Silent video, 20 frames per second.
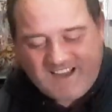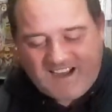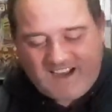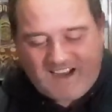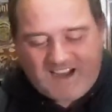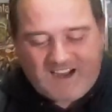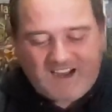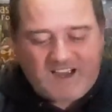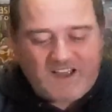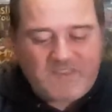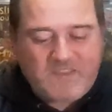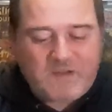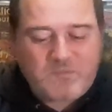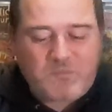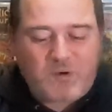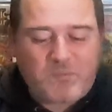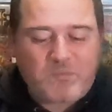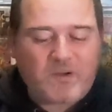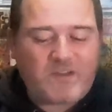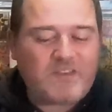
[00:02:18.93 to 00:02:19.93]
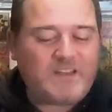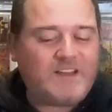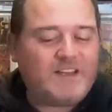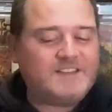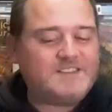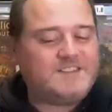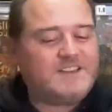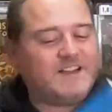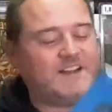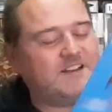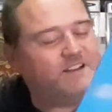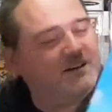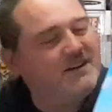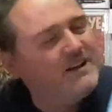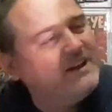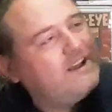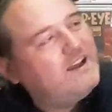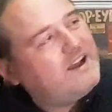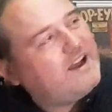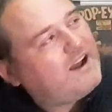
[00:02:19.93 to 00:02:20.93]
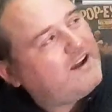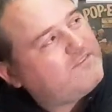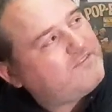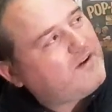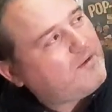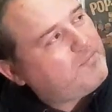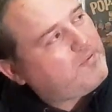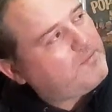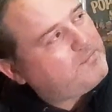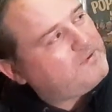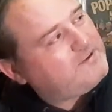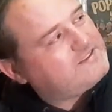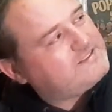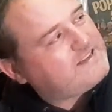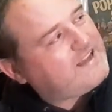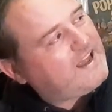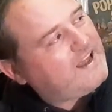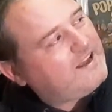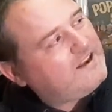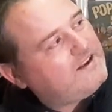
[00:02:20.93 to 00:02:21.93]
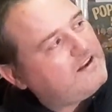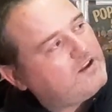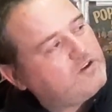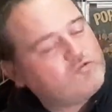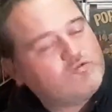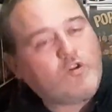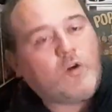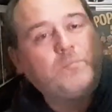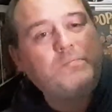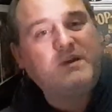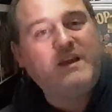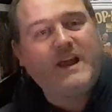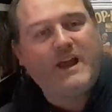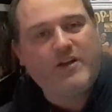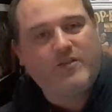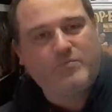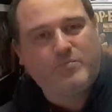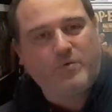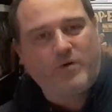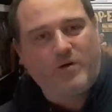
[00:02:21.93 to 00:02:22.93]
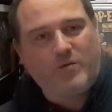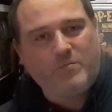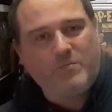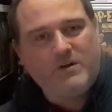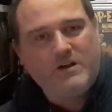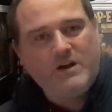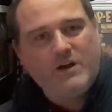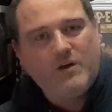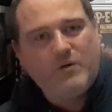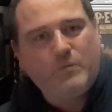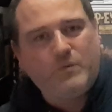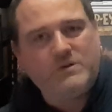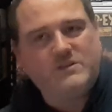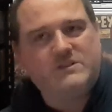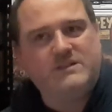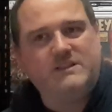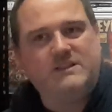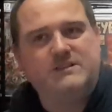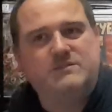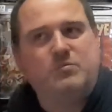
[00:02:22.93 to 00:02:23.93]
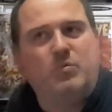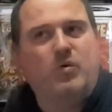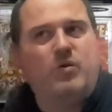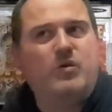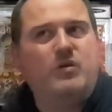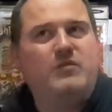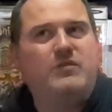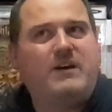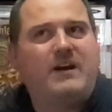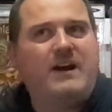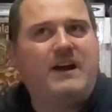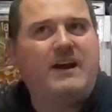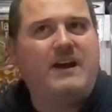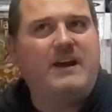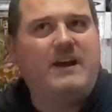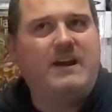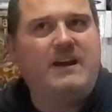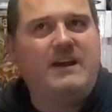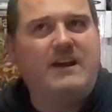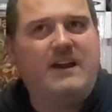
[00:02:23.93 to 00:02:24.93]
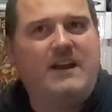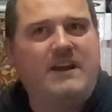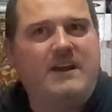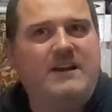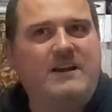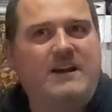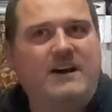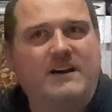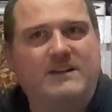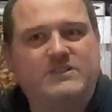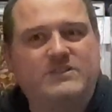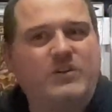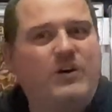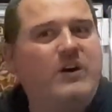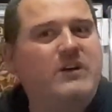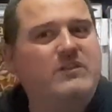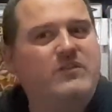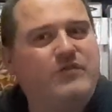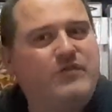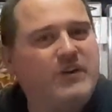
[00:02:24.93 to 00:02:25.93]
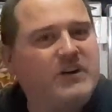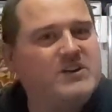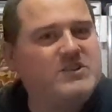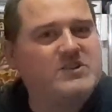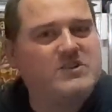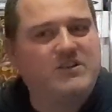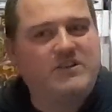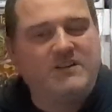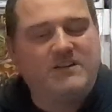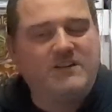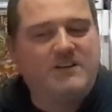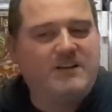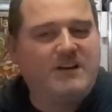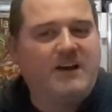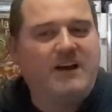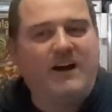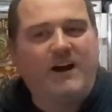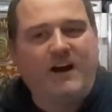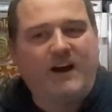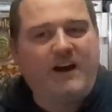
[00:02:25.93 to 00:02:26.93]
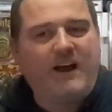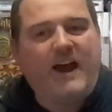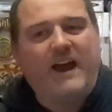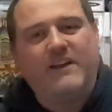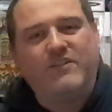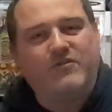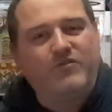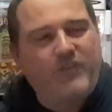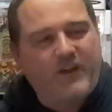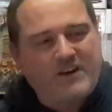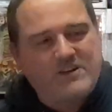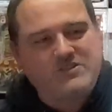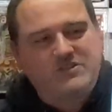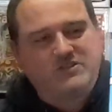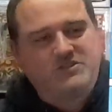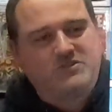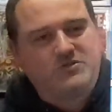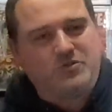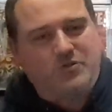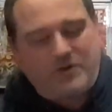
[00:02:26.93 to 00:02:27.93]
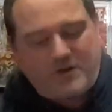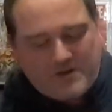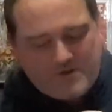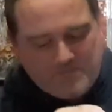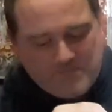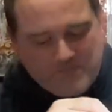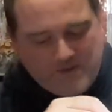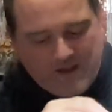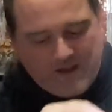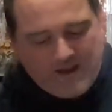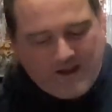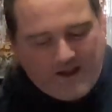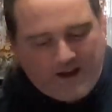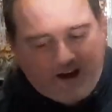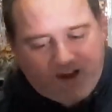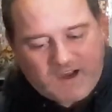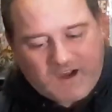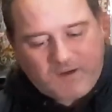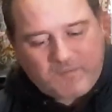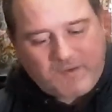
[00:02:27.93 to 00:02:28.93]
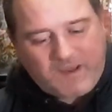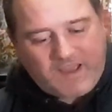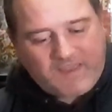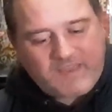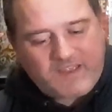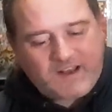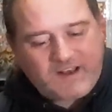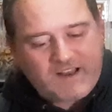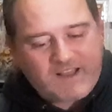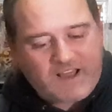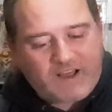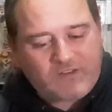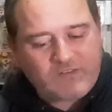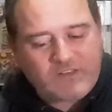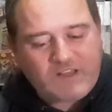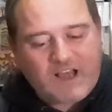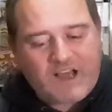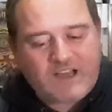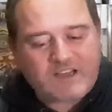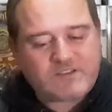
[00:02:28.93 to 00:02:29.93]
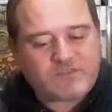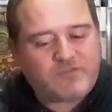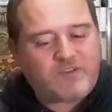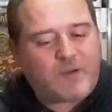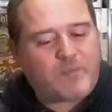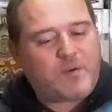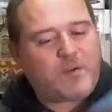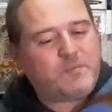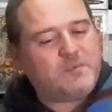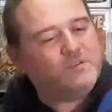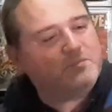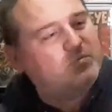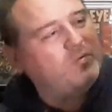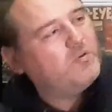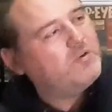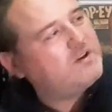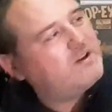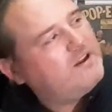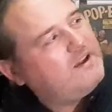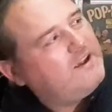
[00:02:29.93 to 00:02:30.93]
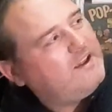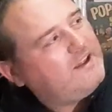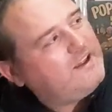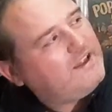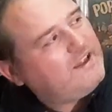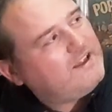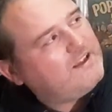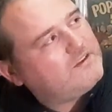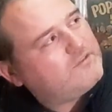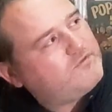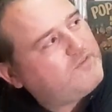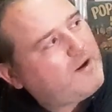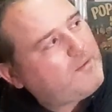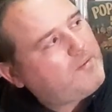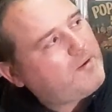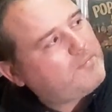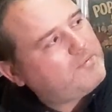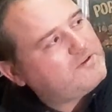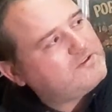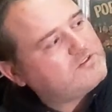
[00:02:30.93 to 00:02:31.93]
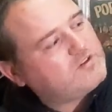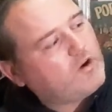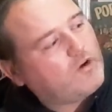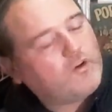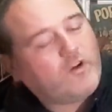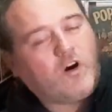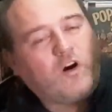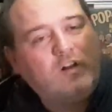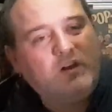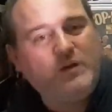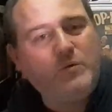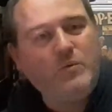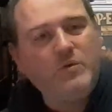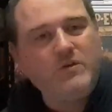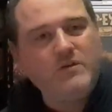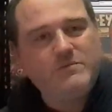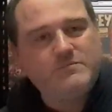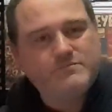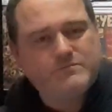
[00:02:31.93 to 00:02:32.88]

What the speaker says: And then my brother has done Fart Puppies 10, Drop the F-Bomb, which is more of a science fiction adventure story. And then our last Fart Puppies book is Fart Puppies Go to Hollywood.